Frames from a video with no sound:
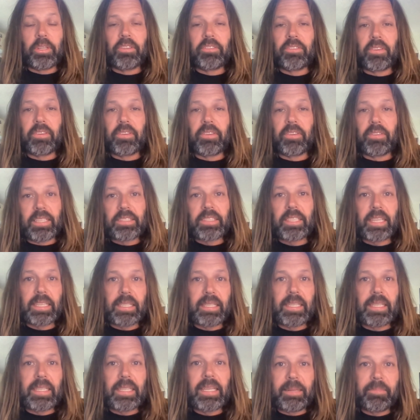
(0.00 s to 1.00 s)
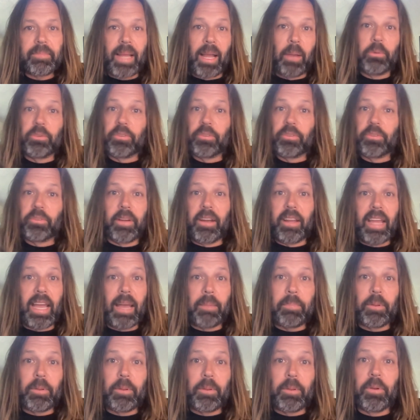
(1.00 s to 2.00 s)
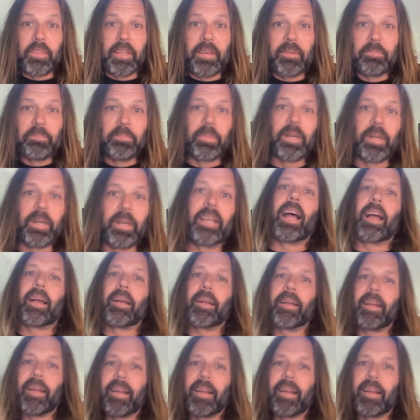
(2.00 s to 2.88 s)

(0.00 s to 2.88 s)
the unions and things like that i was yeah. very happy with it but